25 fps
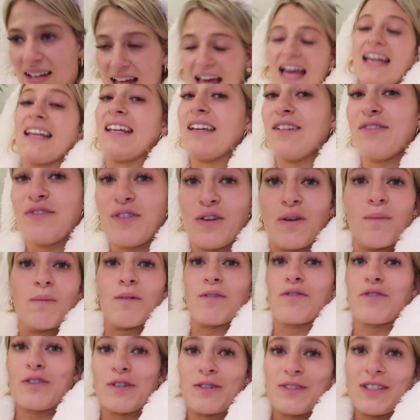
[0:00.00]
any form
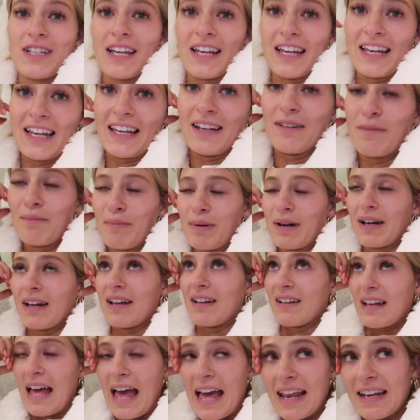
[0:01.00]
of routine,
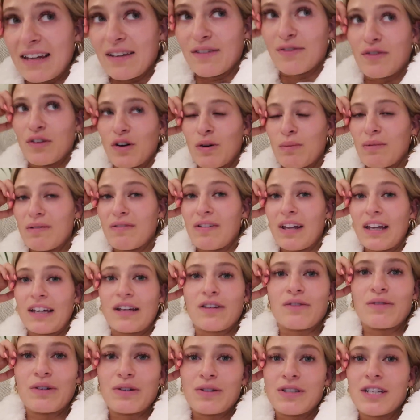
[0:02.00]
but any form of like
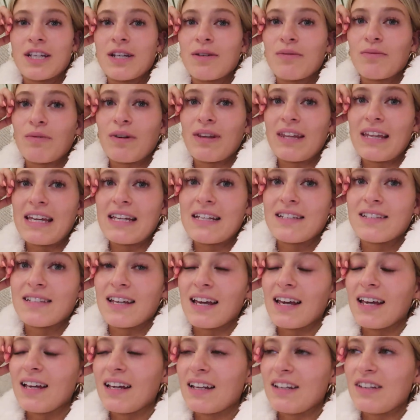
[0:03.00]
a routine with
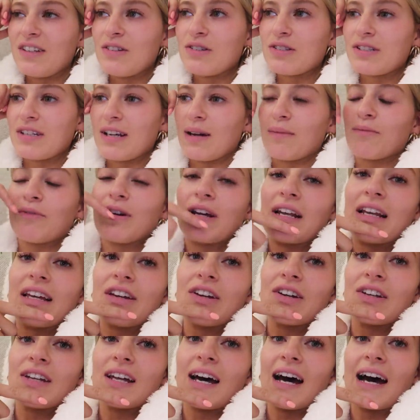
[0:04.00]
eating. And usually I'm really
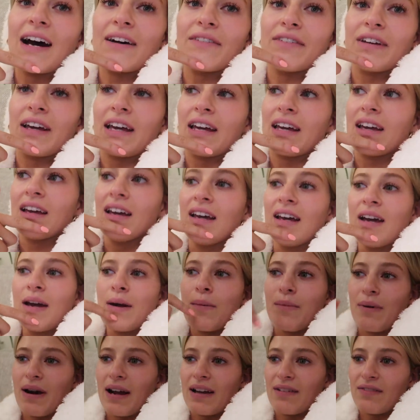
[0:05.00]
good at having
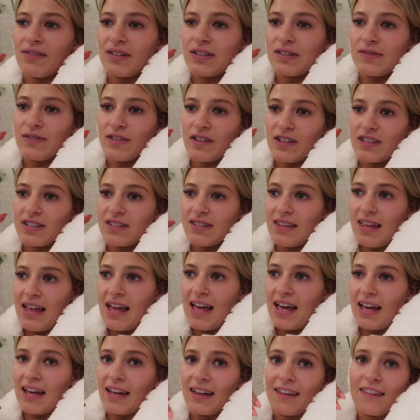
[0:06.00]
breakfast first
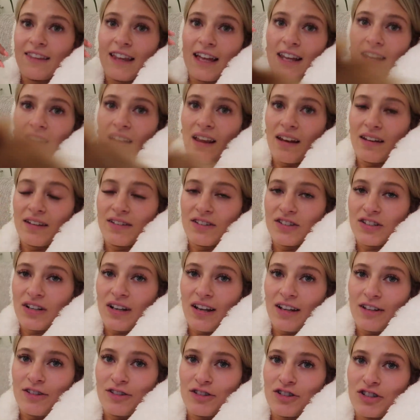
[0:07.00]
thing, and then lunch at
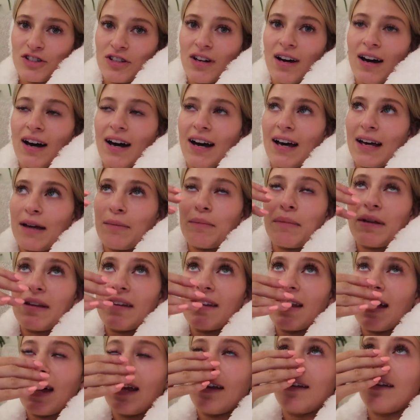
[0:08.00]
lunchtime,
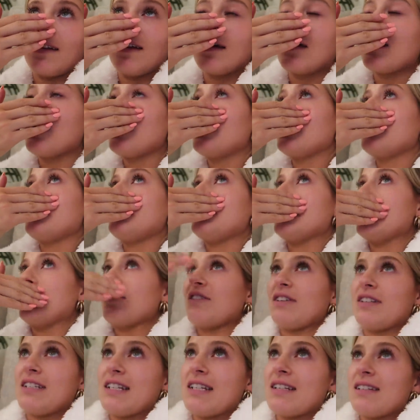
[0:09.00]
and then
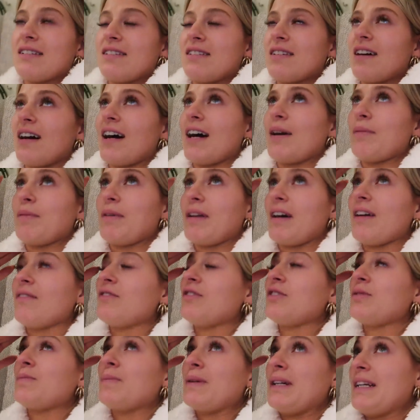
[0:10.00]
dinner at dinner time, and I've
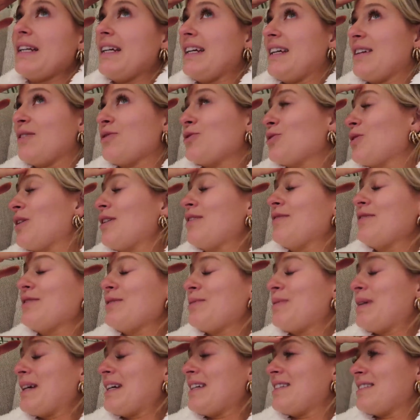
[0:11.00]
just been eating all over
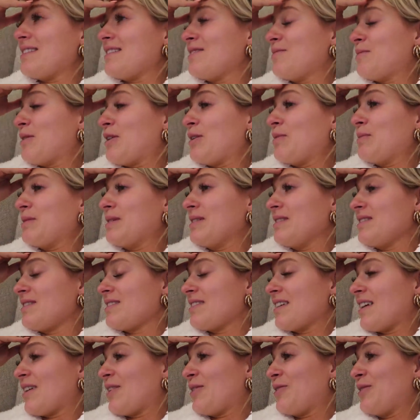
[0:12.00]
the place at the moment,
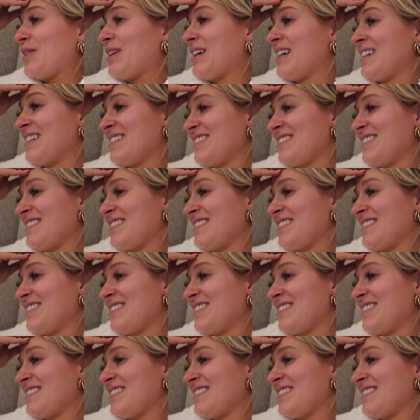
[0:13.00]
so